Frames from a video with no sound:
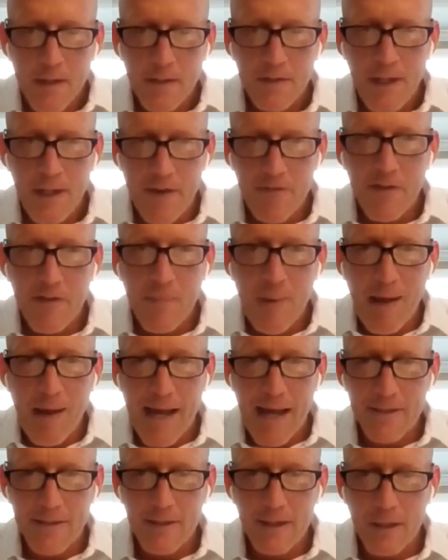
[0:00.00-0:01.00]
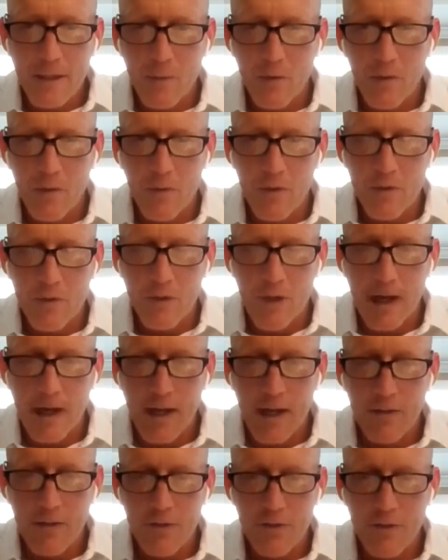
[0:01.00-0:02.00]
staff capacity. We're
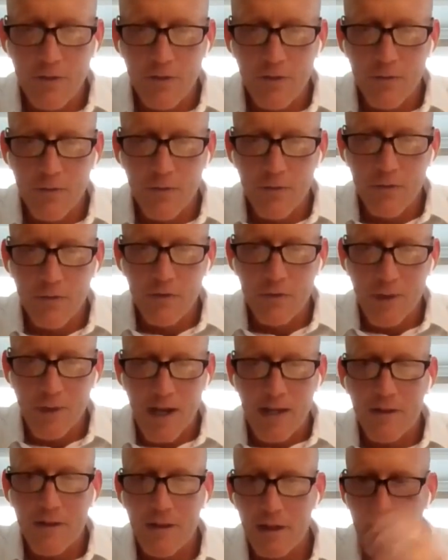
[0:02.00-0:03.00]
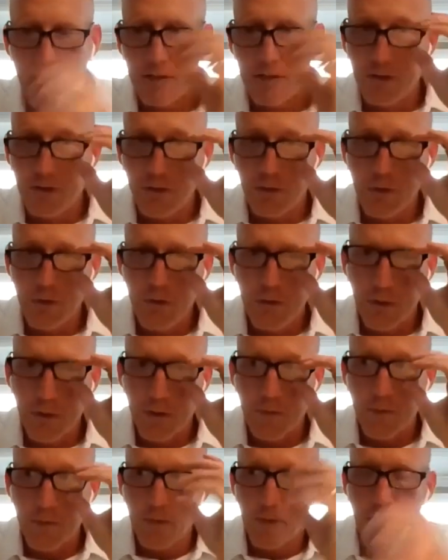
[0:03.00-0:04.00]
trying to strengthen the
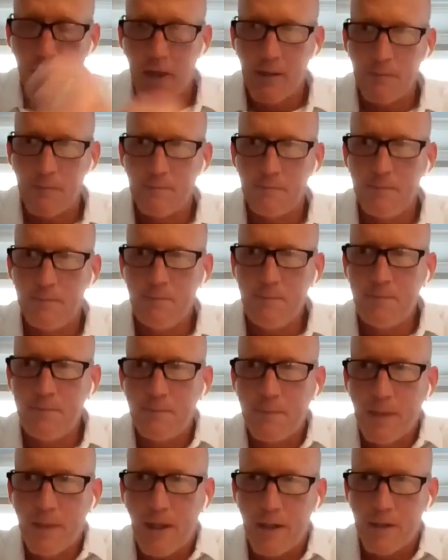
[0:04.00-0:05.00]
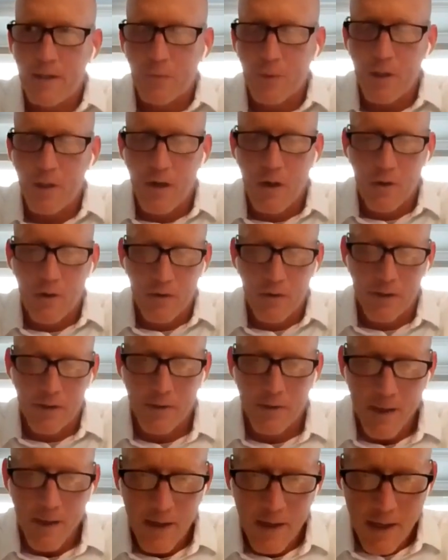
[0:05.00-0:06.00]
institution, right? And as we know, the
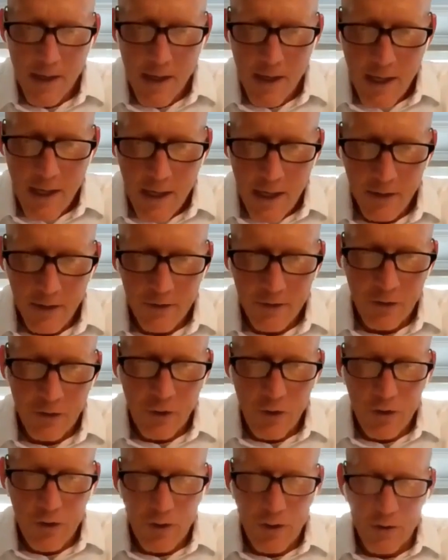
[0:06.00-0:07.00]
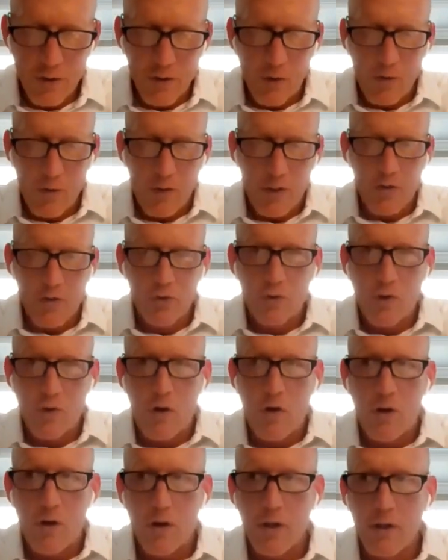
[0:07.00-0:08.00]
institution is only as
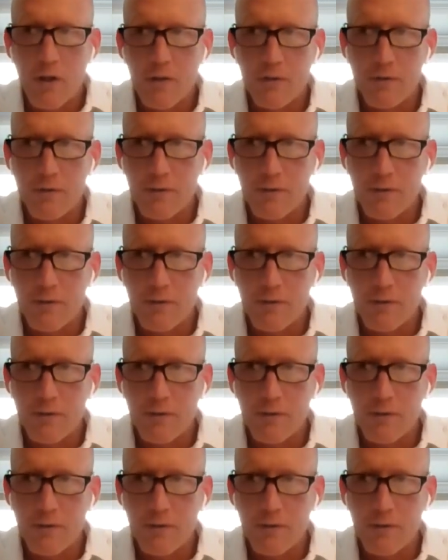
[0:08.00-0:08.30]
strong as,